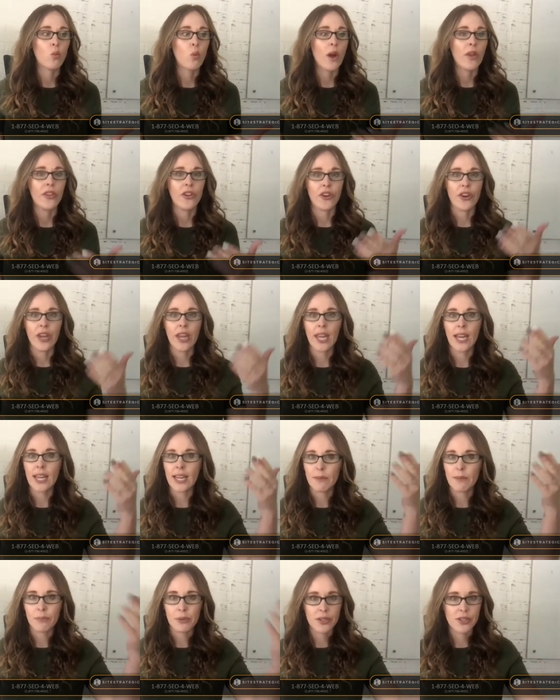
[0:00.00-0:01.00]
whether you're
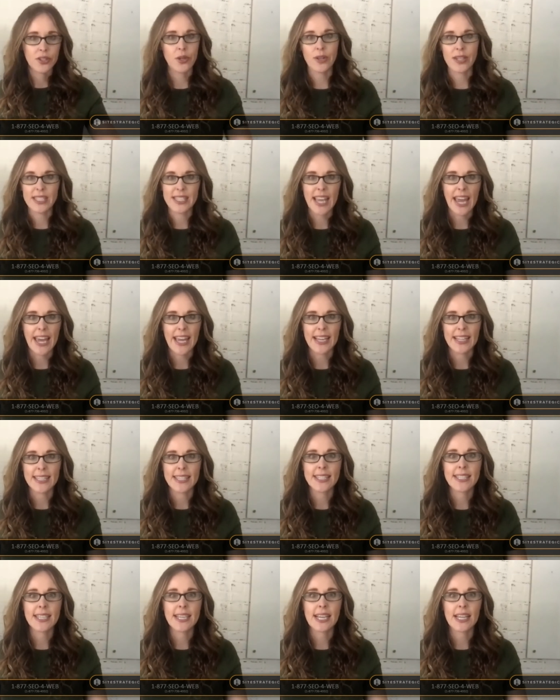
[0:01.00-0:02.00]
hitting personas A
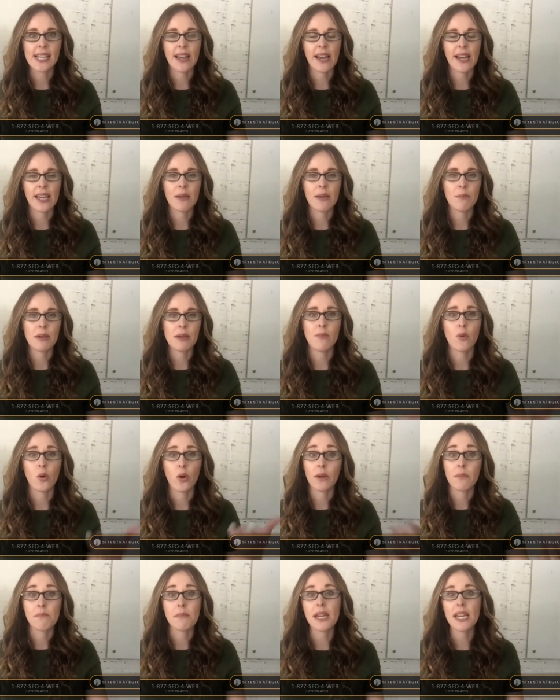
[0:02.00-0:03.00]
and C, that can be
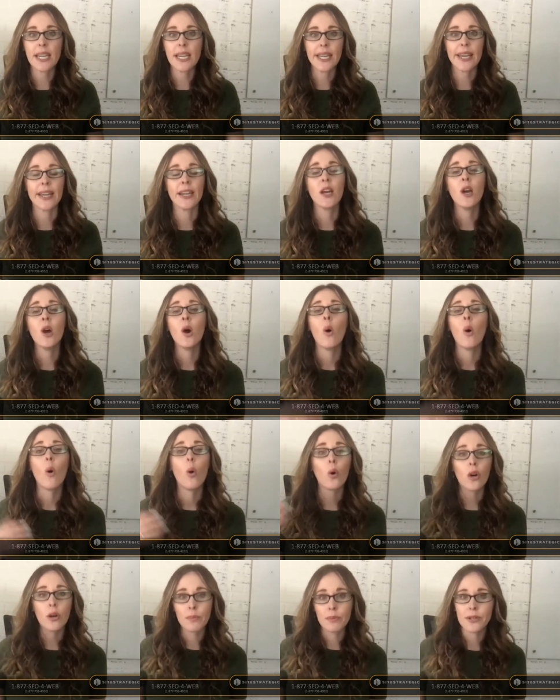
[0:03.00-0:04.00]
more immediate, hmm.
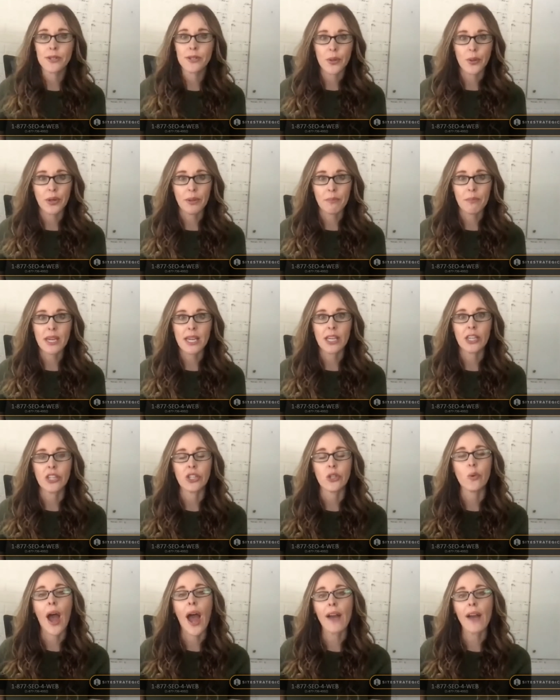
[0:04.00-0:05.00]
or persona B,
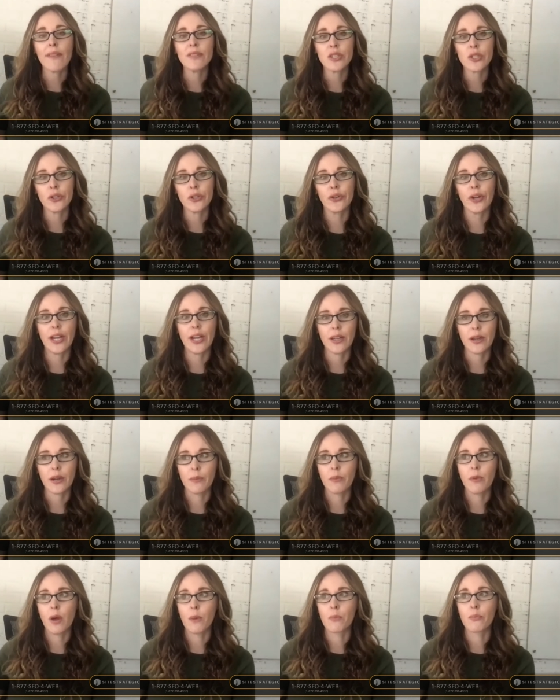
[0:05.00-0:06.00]
you have to create
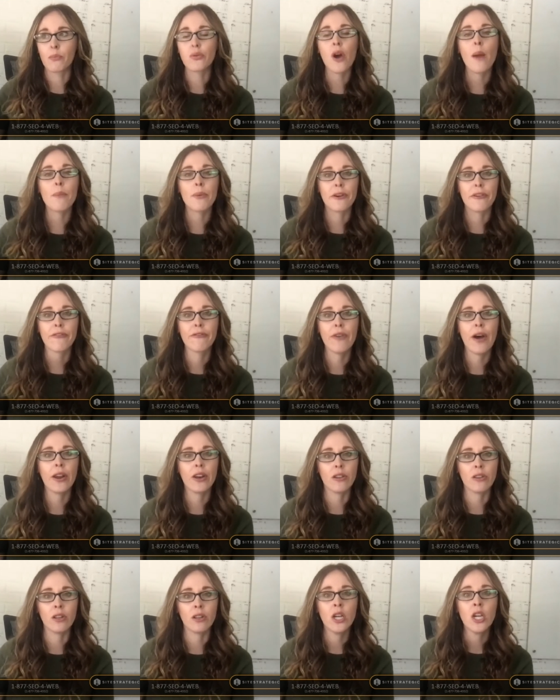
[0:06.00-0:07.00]
a proper
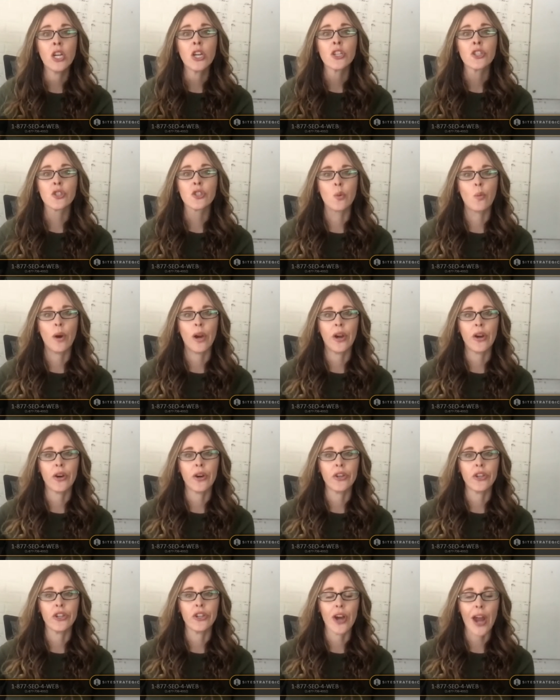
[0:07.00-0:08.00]
funnel to
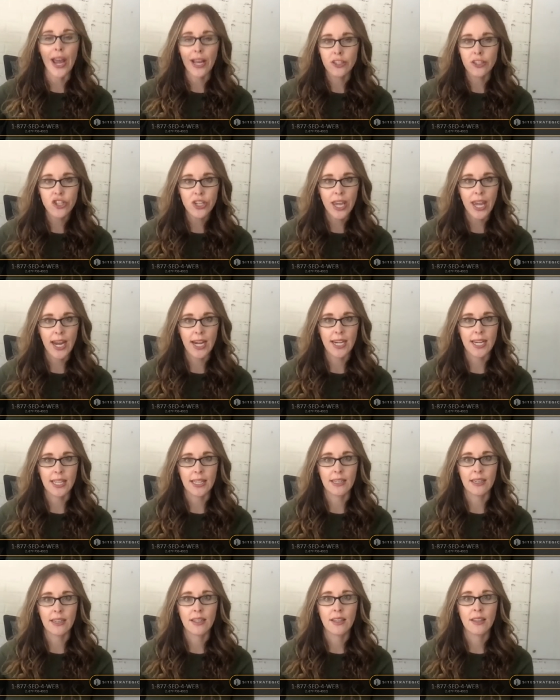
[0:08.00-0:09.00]
where you're
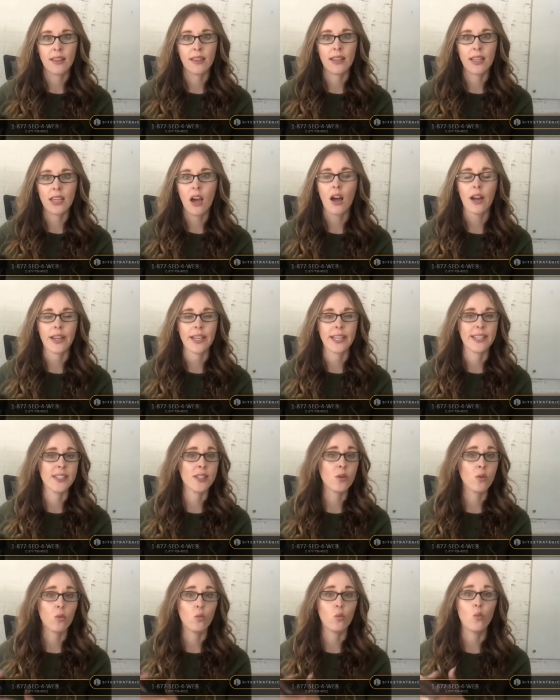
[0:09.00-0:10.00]
educating the
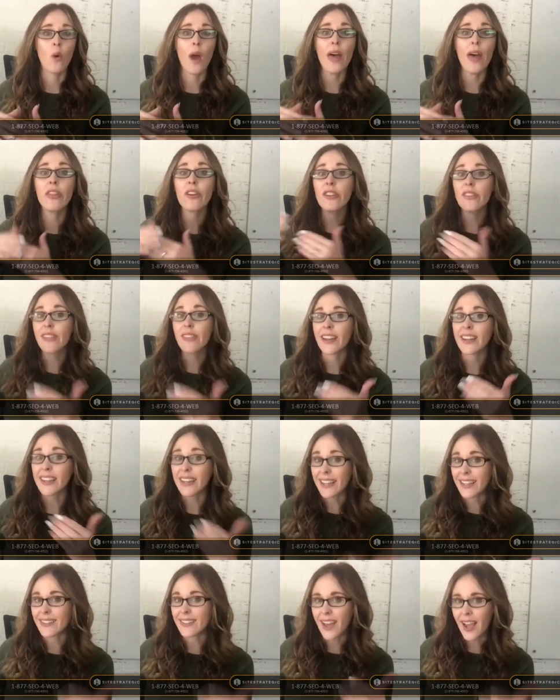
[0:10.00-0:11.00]
audience, whether they
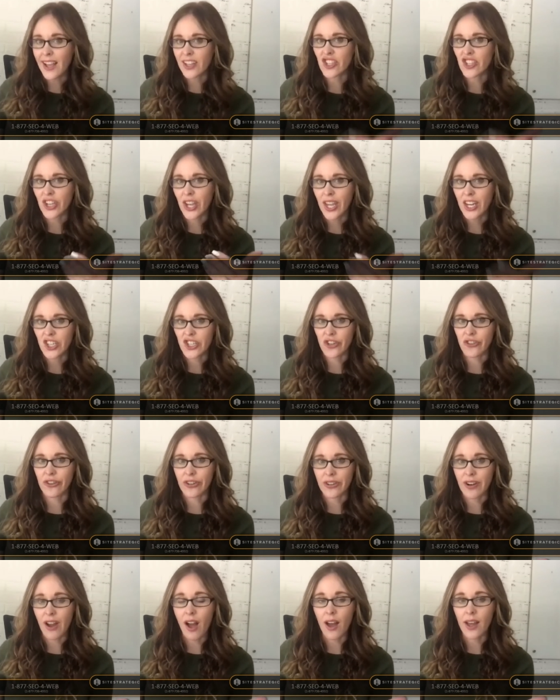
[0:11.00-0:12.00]
need the
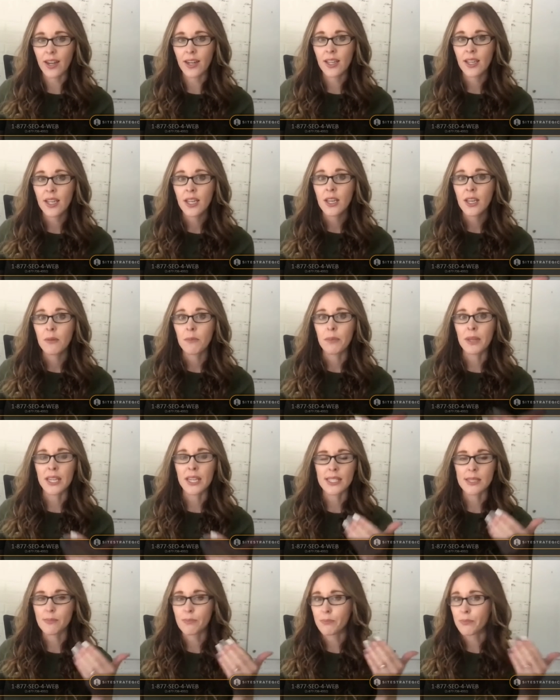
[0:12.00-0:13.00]
education or not. Hmm.
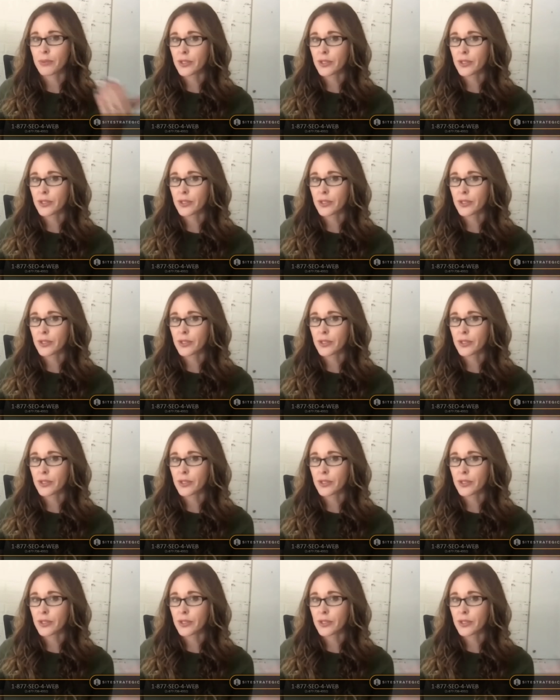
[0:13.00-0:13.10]
Because